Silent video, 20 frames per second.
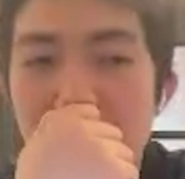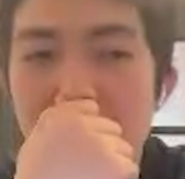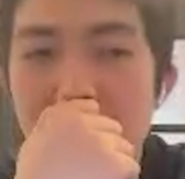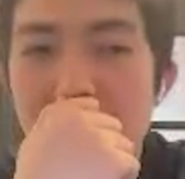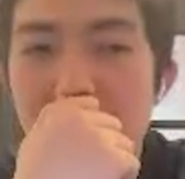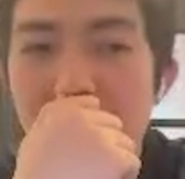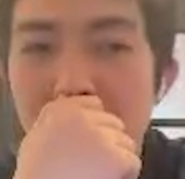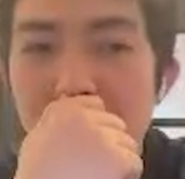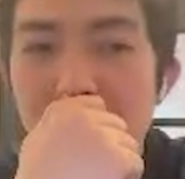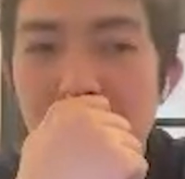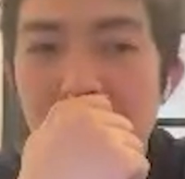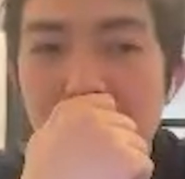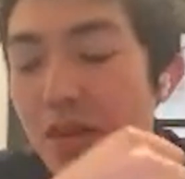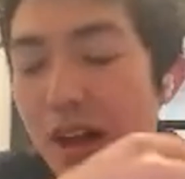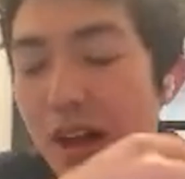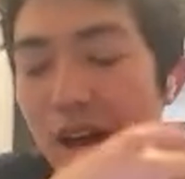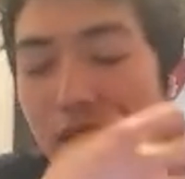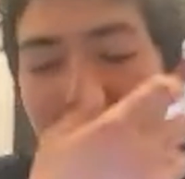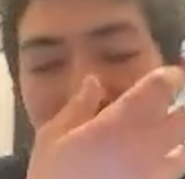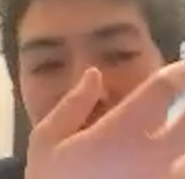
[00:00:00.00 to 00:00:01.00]
stuff.
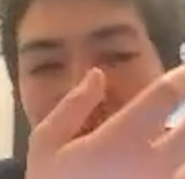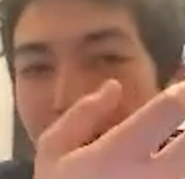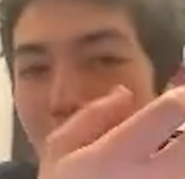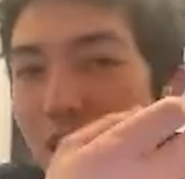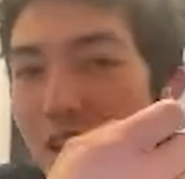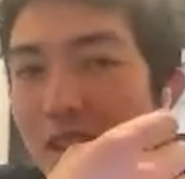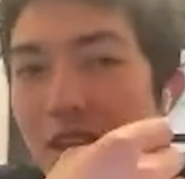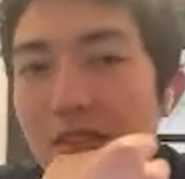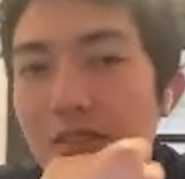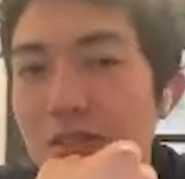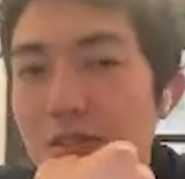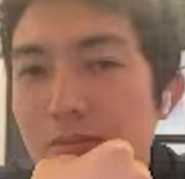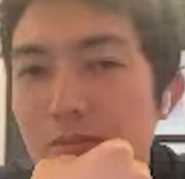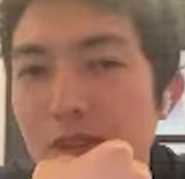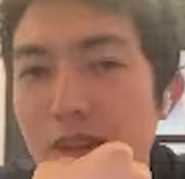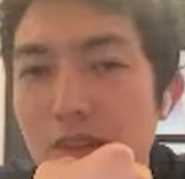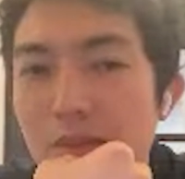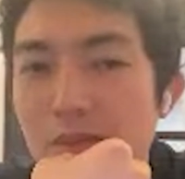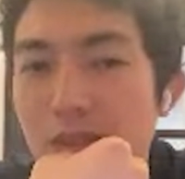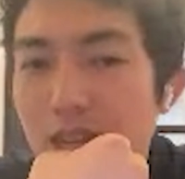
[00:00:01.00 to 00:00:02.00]
I'd love some
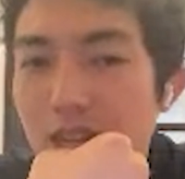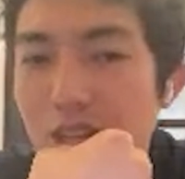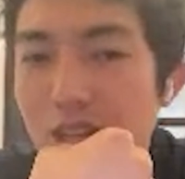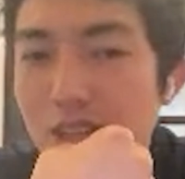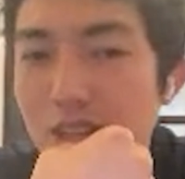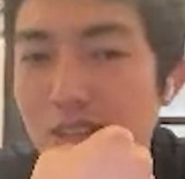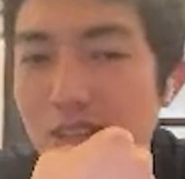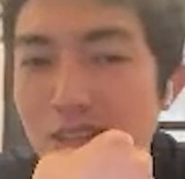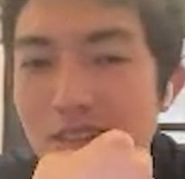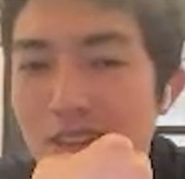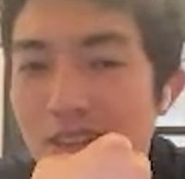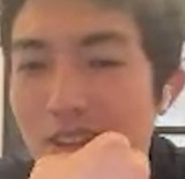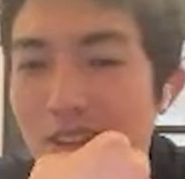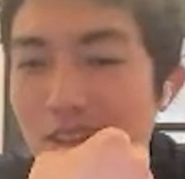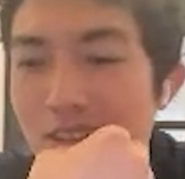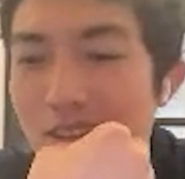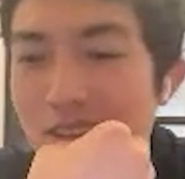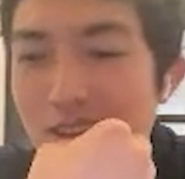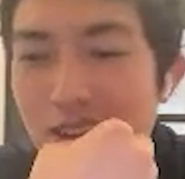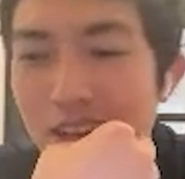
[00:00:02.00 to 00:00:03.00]
recommendations
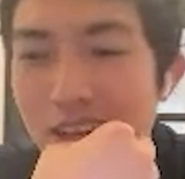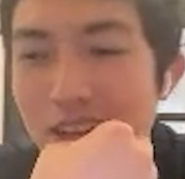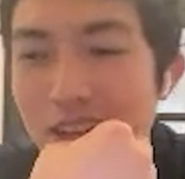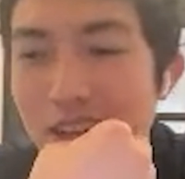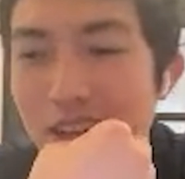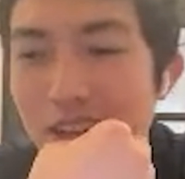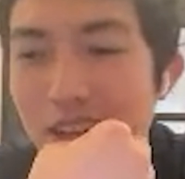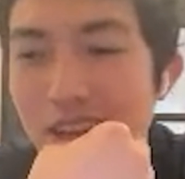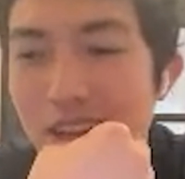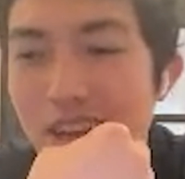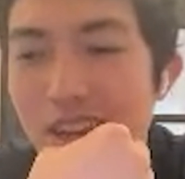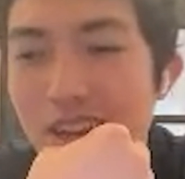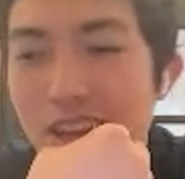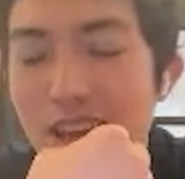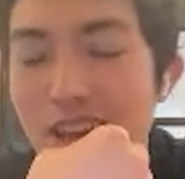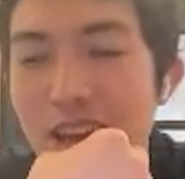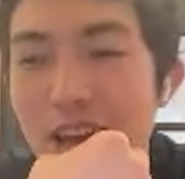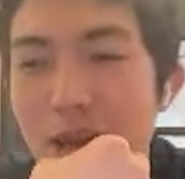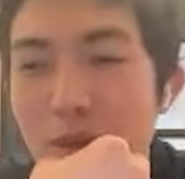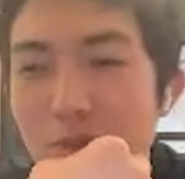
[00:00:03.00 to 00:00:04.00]
on any
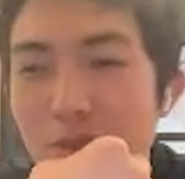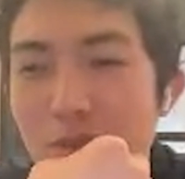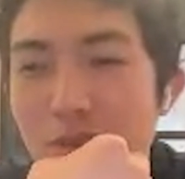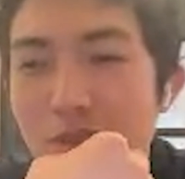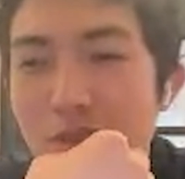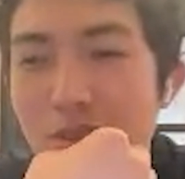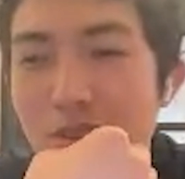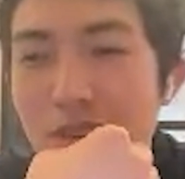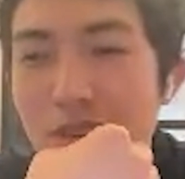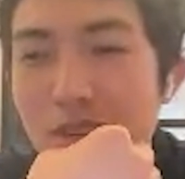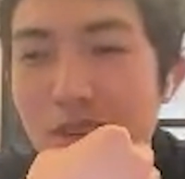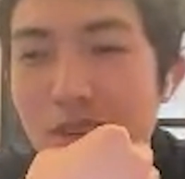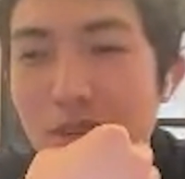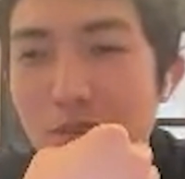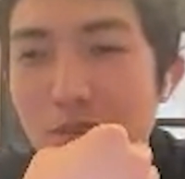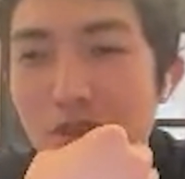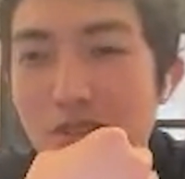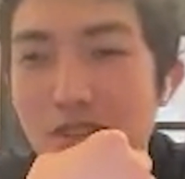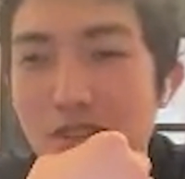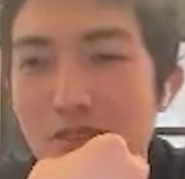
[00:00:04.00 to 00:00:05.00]
apps or
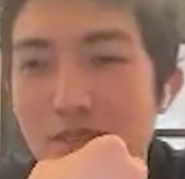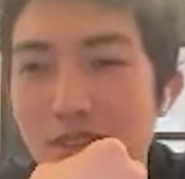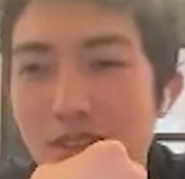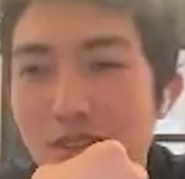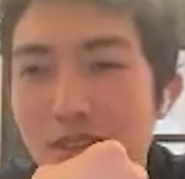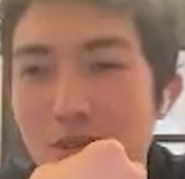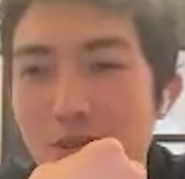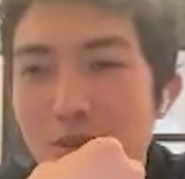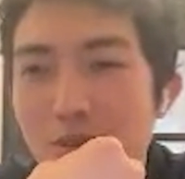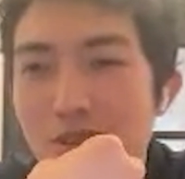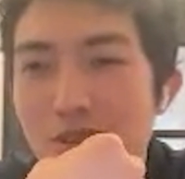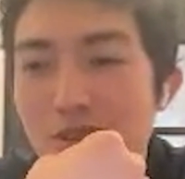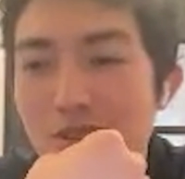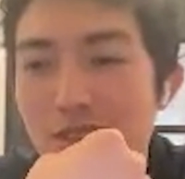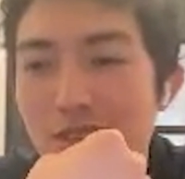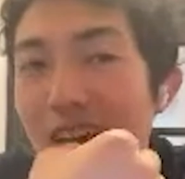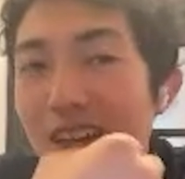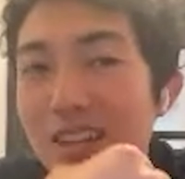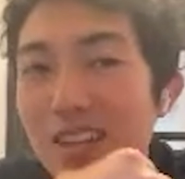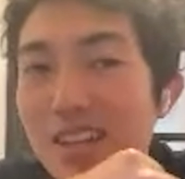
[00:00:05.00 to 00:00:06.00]
productivity tools.
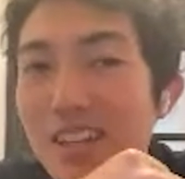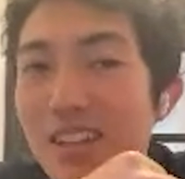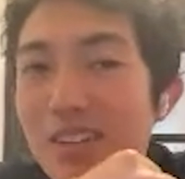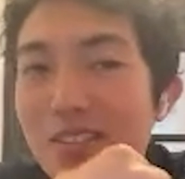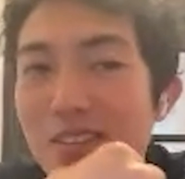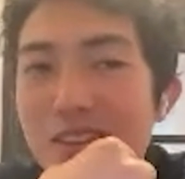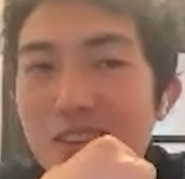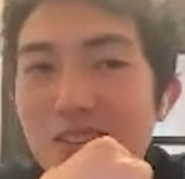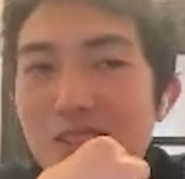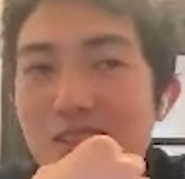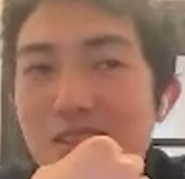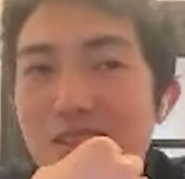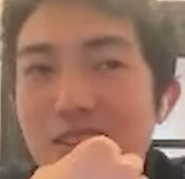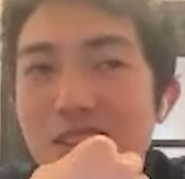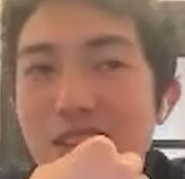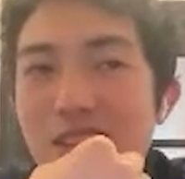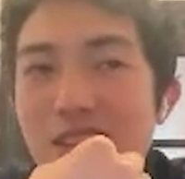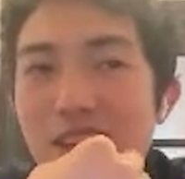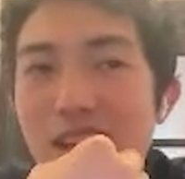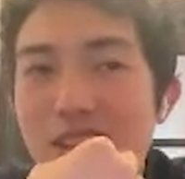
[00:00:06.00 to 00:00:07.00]

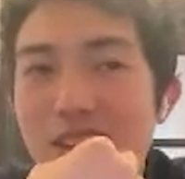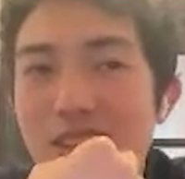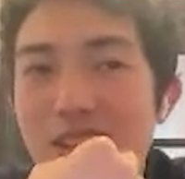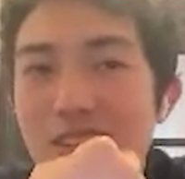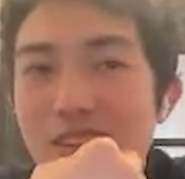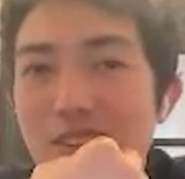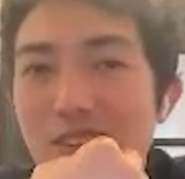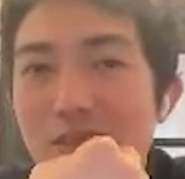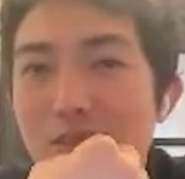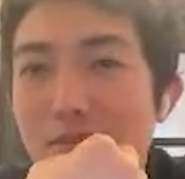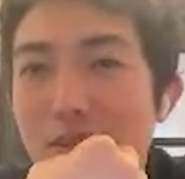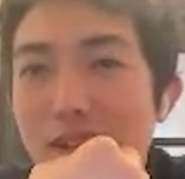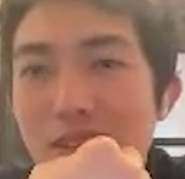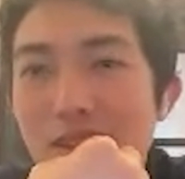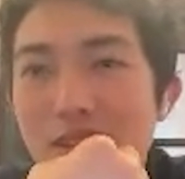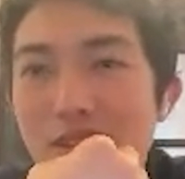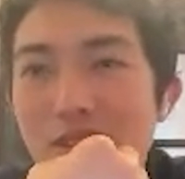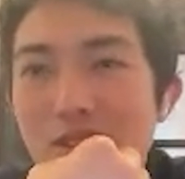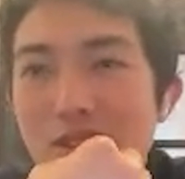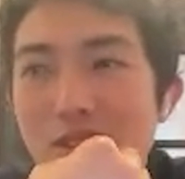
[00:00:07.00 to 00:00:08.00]
Guiltily, I still mainly
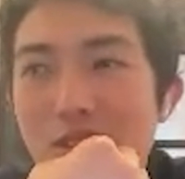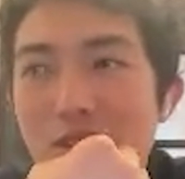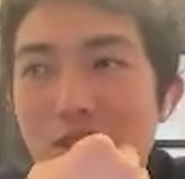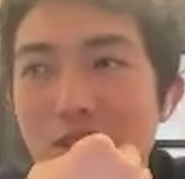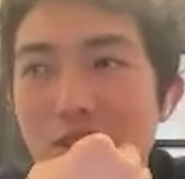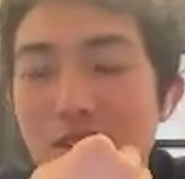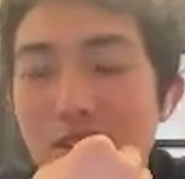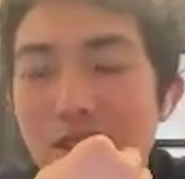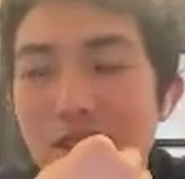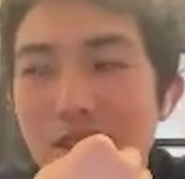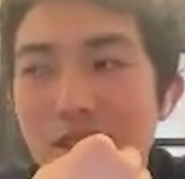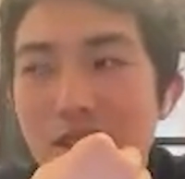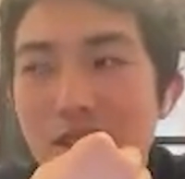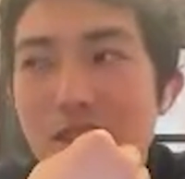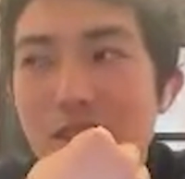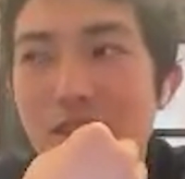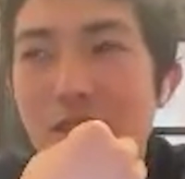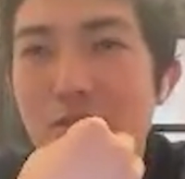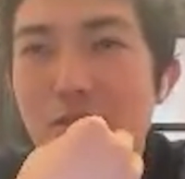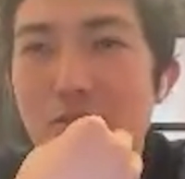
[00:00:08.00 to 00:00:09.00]
just use like
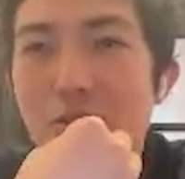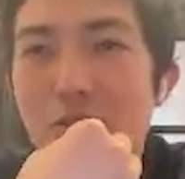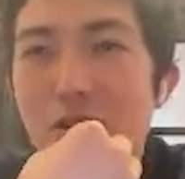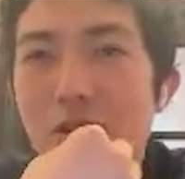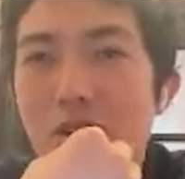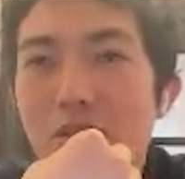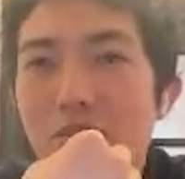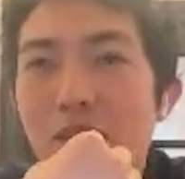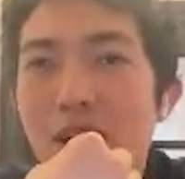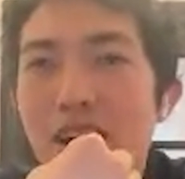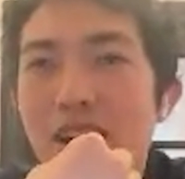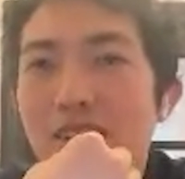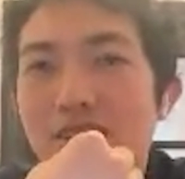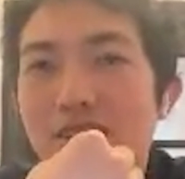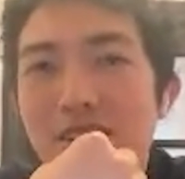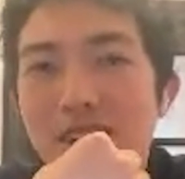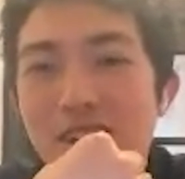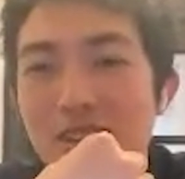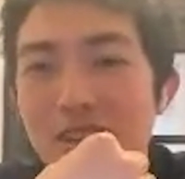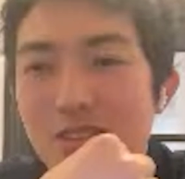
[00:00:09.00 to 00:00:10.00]
the raw model.
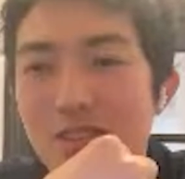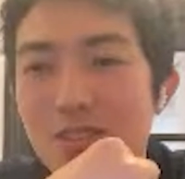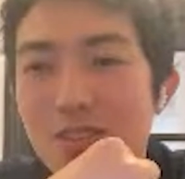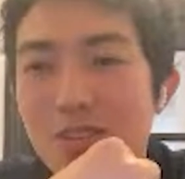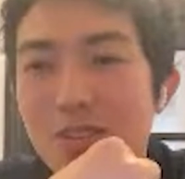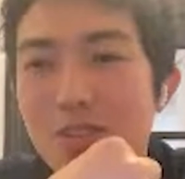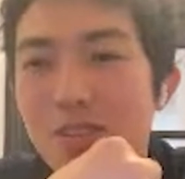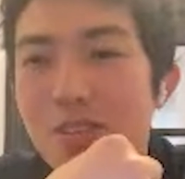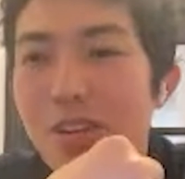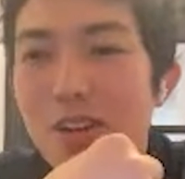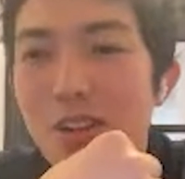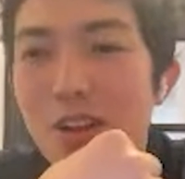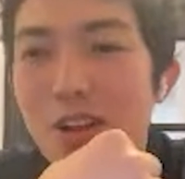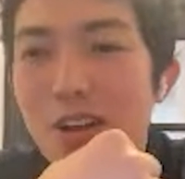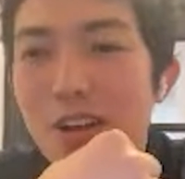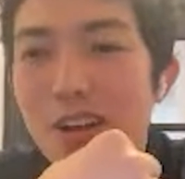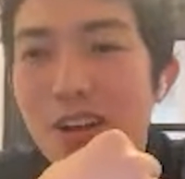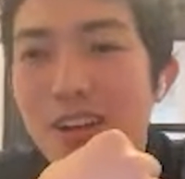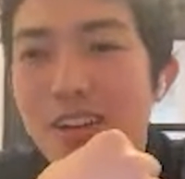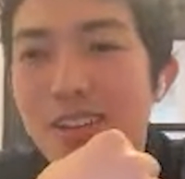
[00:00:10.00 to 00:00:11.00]
I just go to
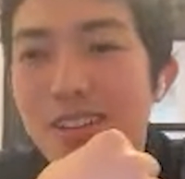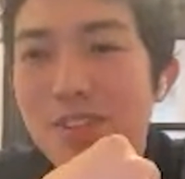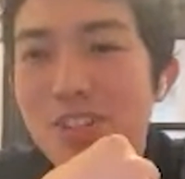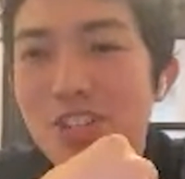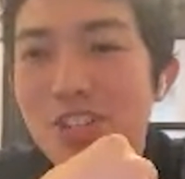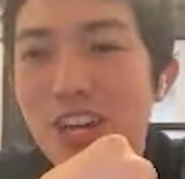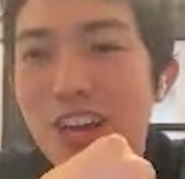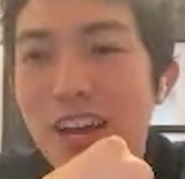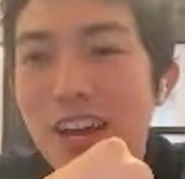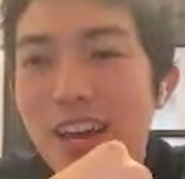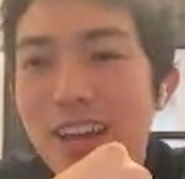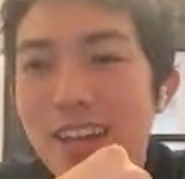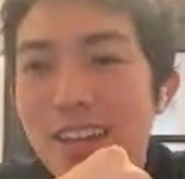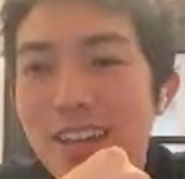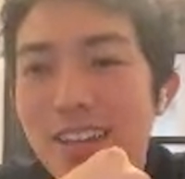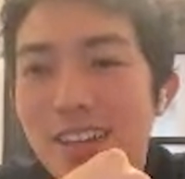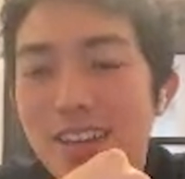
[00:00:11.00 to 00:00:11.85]
Claude Chat